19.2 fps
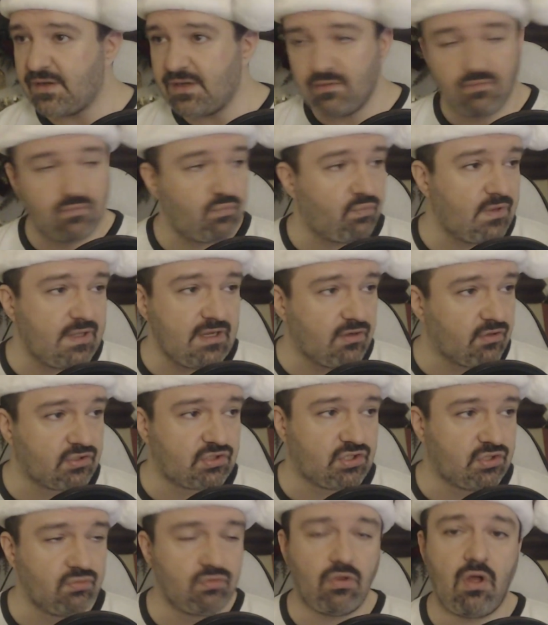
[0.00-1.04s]
it
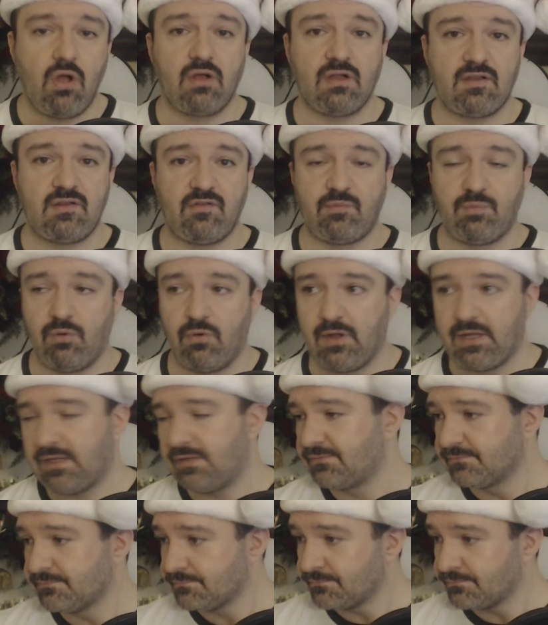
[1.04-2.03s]
lingered too long at this point.